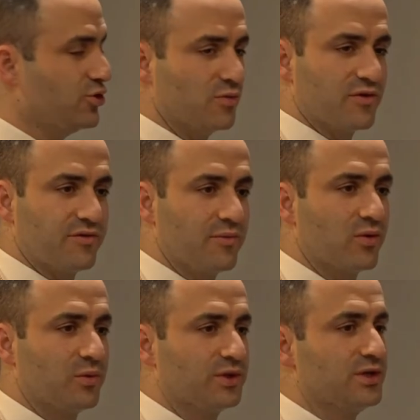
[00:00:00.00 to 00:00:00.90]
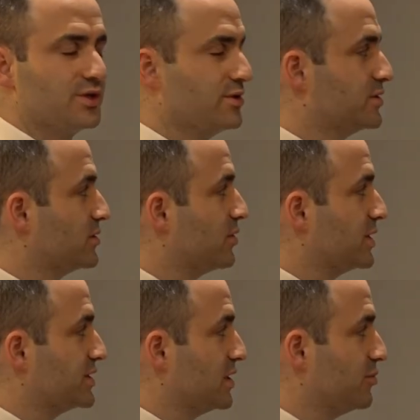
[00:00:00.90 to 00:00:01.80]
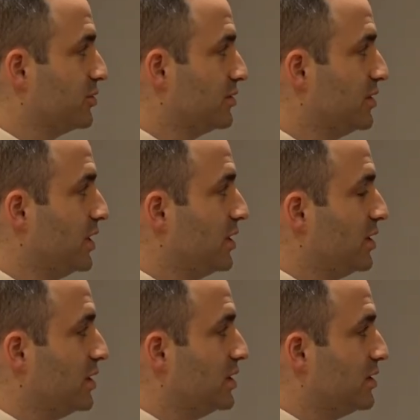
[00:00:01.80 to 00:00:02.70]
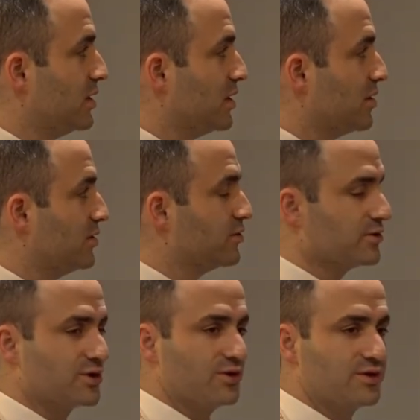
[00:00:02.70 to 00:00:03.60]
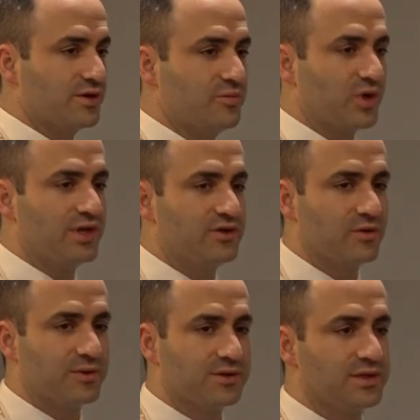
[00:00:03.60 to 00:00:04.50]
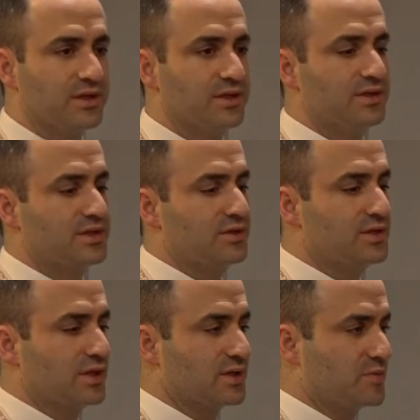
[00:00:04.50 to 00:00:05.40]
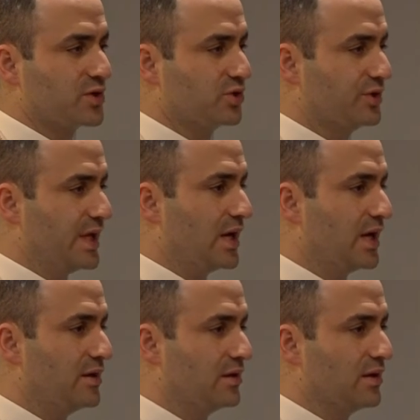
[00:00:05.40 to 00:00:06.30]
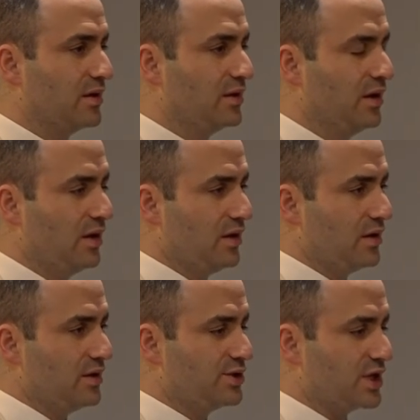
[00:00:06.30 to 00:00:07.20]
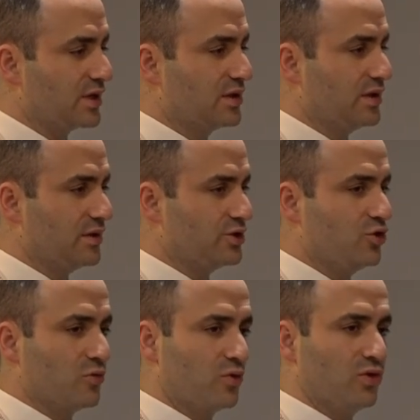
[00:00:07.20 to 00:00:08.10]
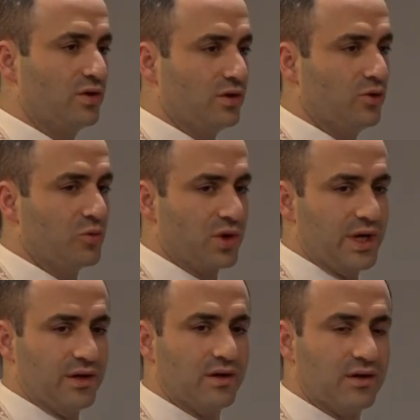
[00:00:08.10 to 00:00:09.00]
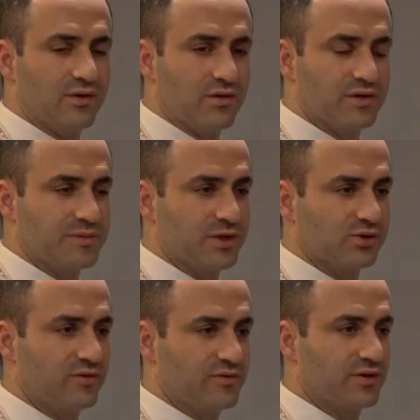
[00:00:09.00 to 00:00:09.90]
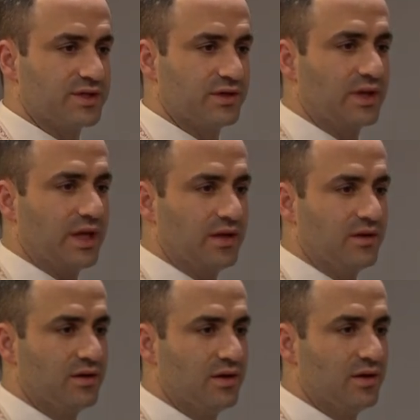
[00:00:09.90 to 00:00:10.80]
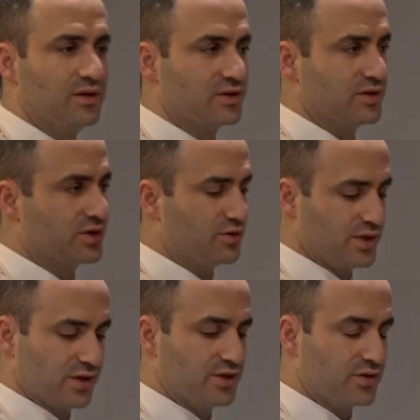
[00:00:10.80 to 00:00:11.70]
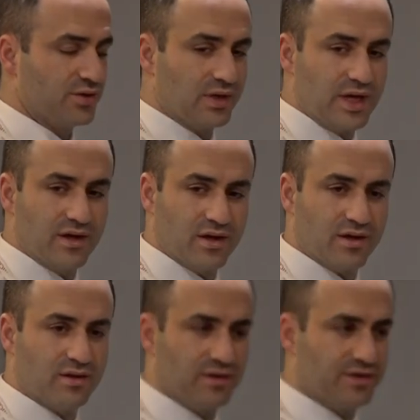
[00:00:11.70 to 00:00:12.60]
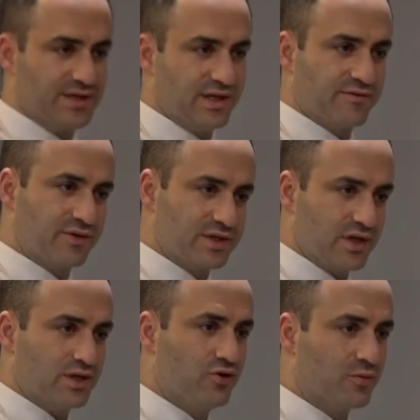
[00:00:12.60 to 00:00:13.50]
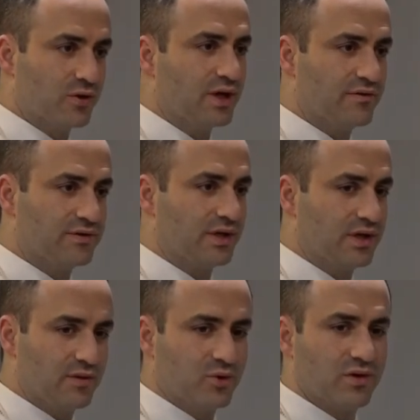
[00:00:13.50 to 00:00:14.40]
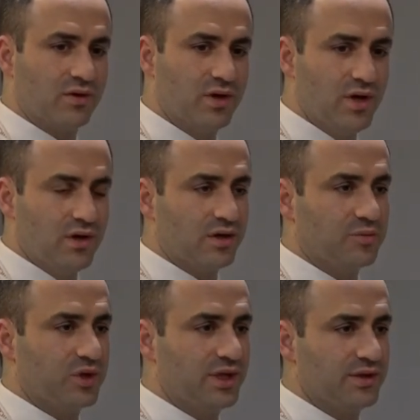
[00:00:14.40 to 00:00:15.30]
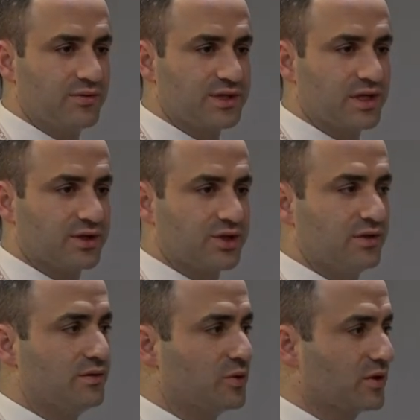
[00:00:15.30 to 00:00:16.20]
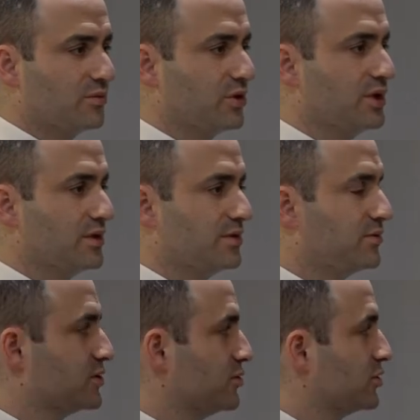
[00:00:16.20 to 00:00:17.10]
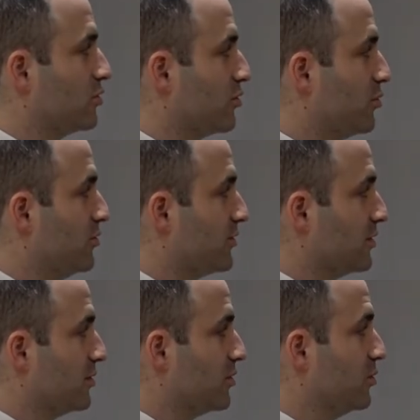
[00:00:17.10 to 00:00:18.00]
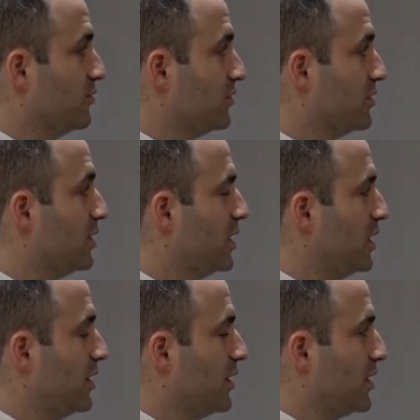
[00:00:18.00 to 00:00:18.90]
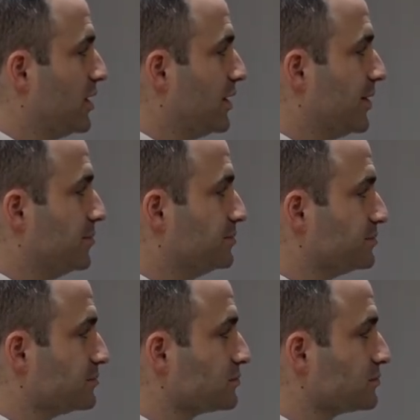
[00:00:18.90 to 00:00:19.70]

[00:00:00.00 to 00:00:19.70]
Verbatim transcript: tumor from normal tissue. So one example in uh, neurosurgery, brain tumors, is using a special dye that they inject, and the tumor will glow bright under a special fluorescent light. So the surgeon can turn the light on and see if there's any tumor left and get a more complete resection, more complete surgical remover, removal. Um,